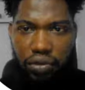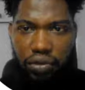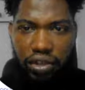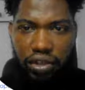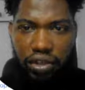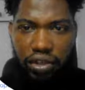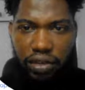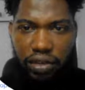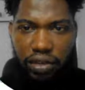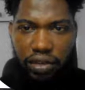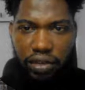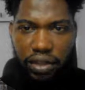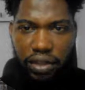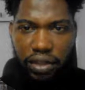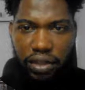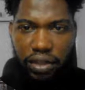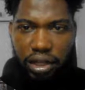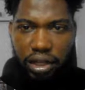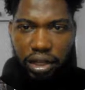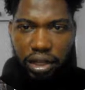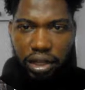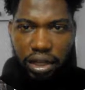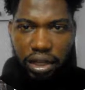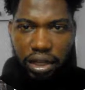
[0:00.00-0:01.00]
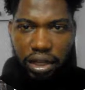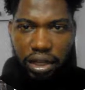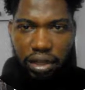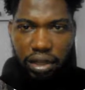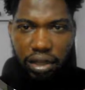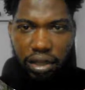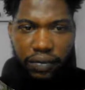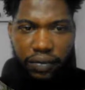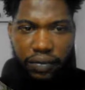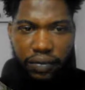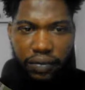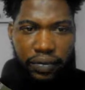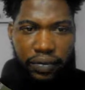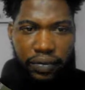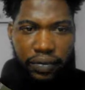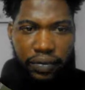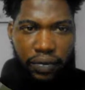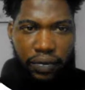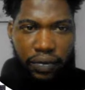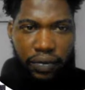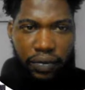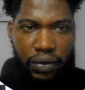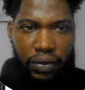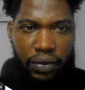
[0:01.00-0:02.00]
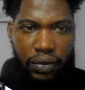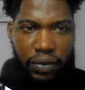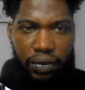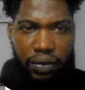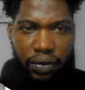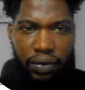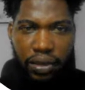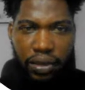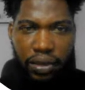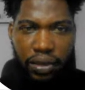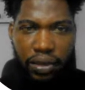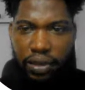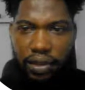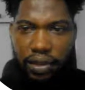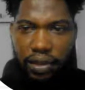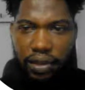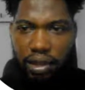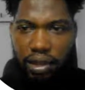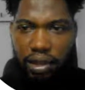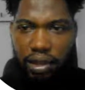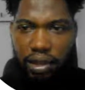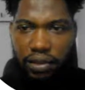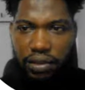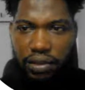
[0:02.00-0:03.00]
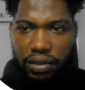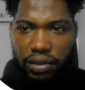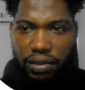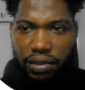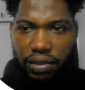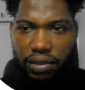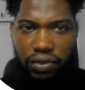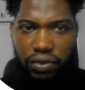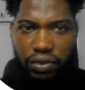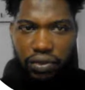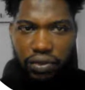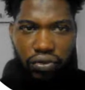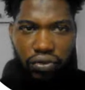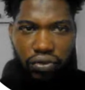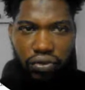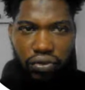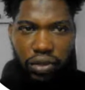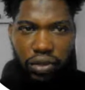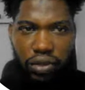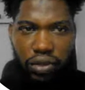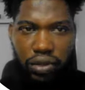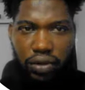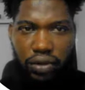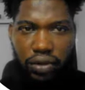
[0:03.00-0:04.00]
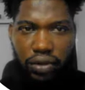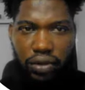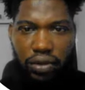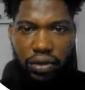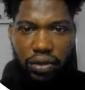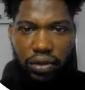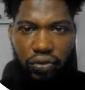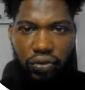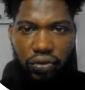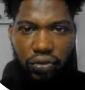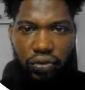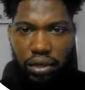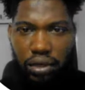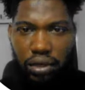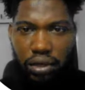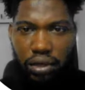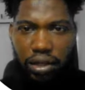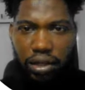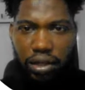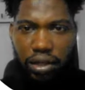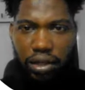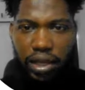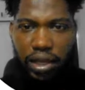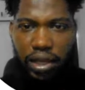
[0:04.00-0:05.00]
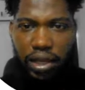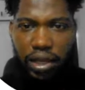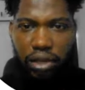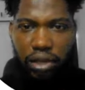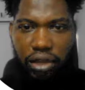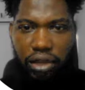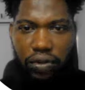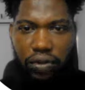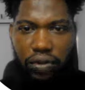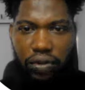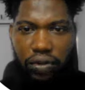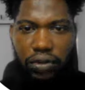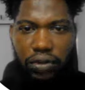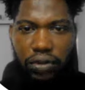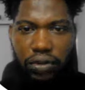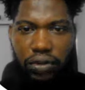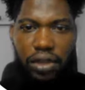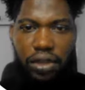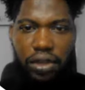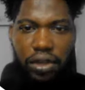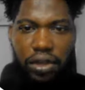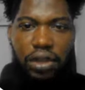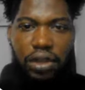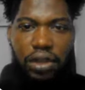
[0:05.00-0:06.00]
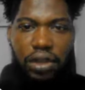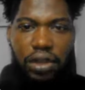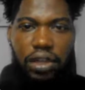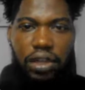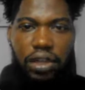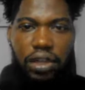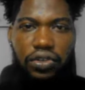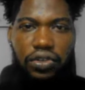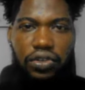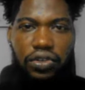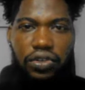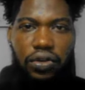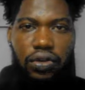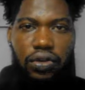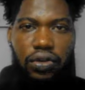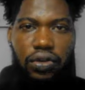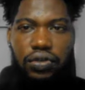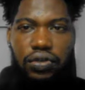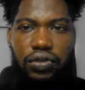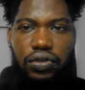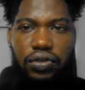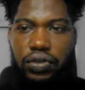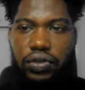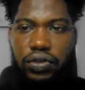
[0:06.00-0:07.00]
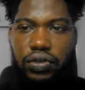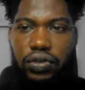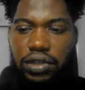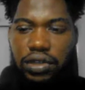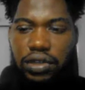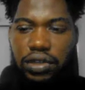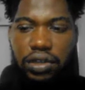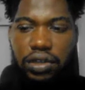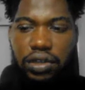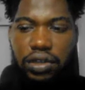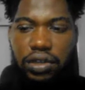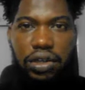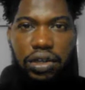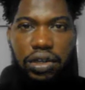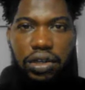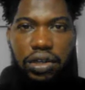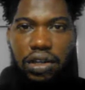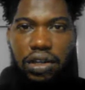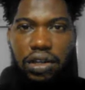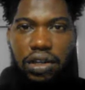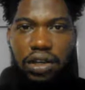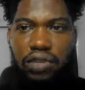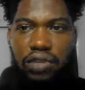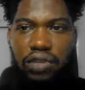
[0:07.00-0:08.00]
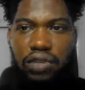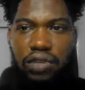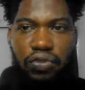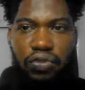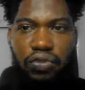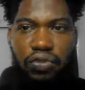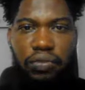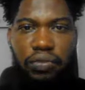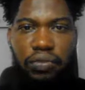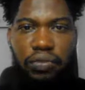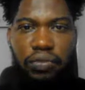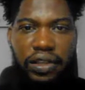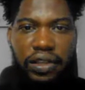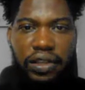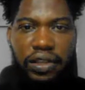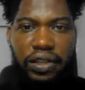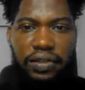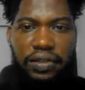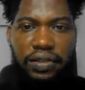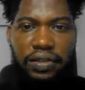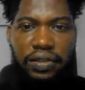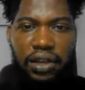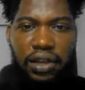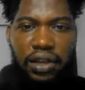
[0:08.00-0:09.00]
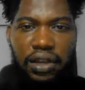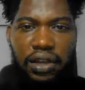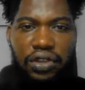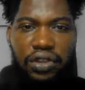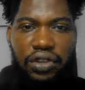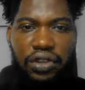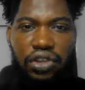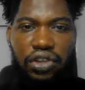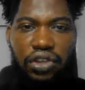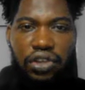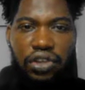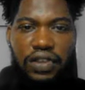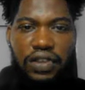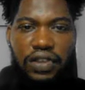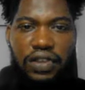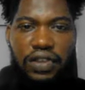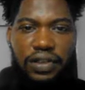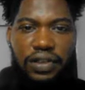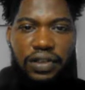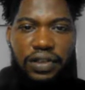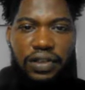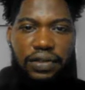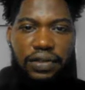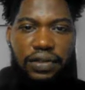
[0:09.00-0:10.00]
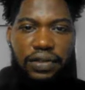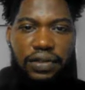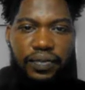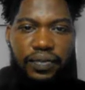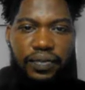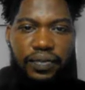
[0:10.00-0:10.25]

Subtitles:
Let's just leave it there like that. So what is the next? Scroll down, then I click on install. So you see, in no minutes, our installation starts.